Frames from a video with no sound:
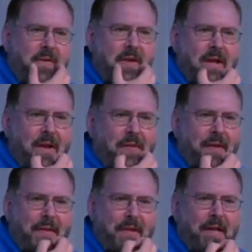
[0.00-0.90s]
you know,
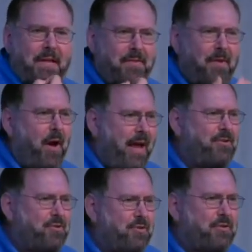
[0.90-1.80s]
the
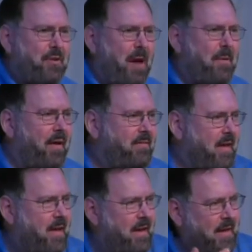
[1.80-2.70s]
ancient Jewish rabbis,
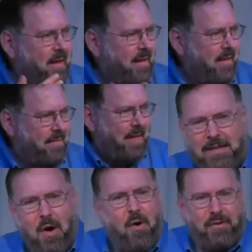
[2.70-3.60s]
they
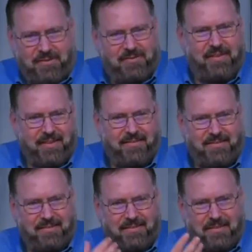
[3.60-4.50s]
noticed
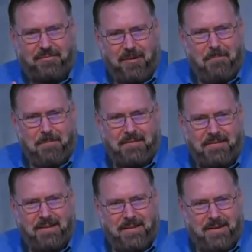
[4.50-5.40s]
this
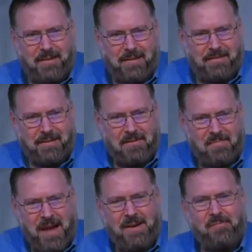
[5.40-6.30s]
discrepancy here, that the
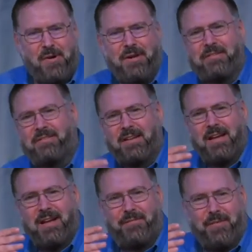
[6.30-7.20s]
command was
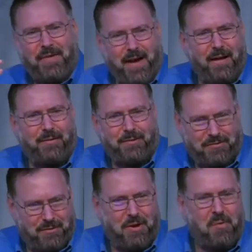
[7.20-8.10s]
for the
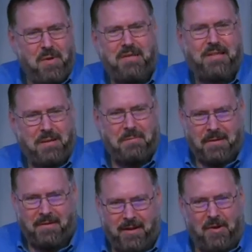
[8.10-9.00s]
elders to go with them.
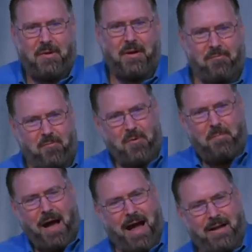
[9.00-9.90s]
And, you know, we're
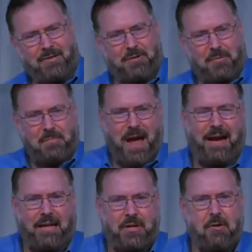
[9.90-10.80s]
behind you, we're
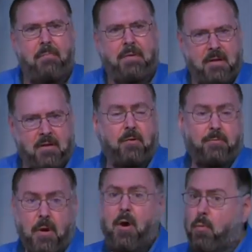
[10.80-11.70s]
backing you up. And in other
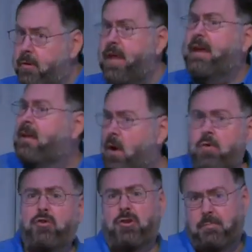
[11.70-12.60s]
words, we're taking
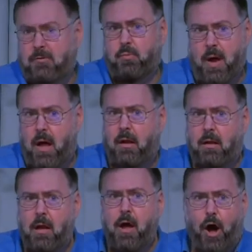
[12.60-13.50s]
ownership as
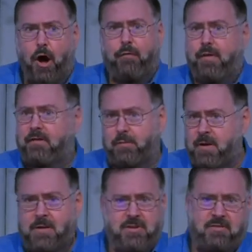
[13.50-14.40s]
well of this. We're
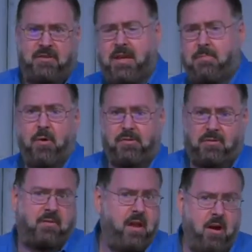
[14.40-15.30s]
not just sending
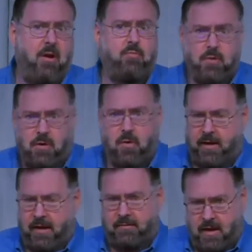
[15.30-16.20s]
Moses and Aaron. We're
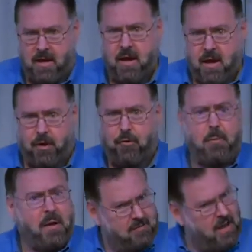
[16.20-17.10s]
going as a
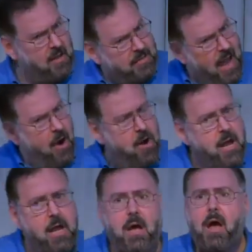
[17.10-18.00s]
group.
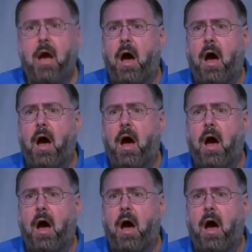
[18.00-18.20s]
Solidarity!